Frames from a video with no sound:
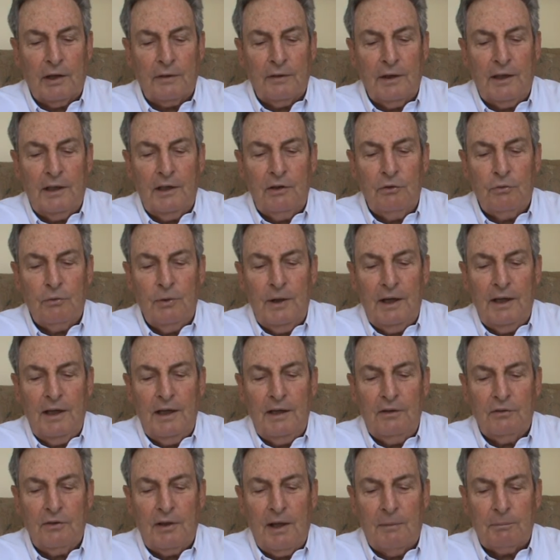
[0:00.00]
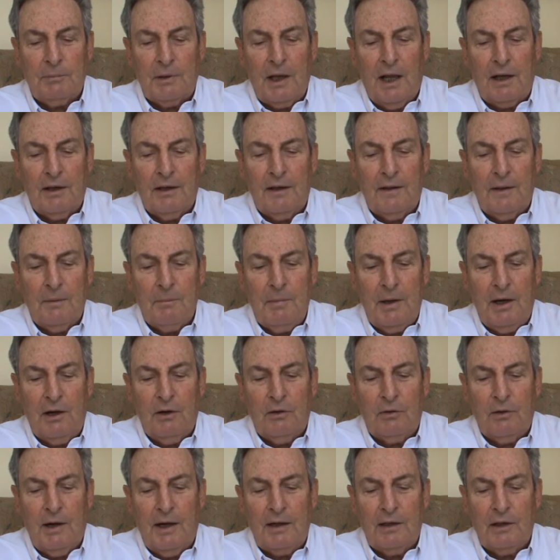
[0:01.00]
I think he's ready, he's come down in the
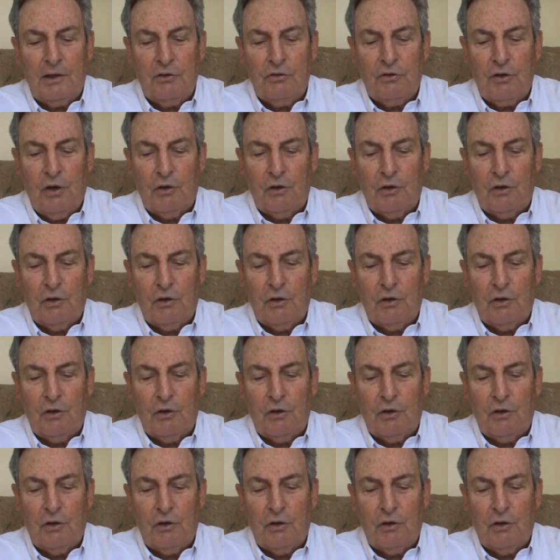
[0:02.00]
merit rating.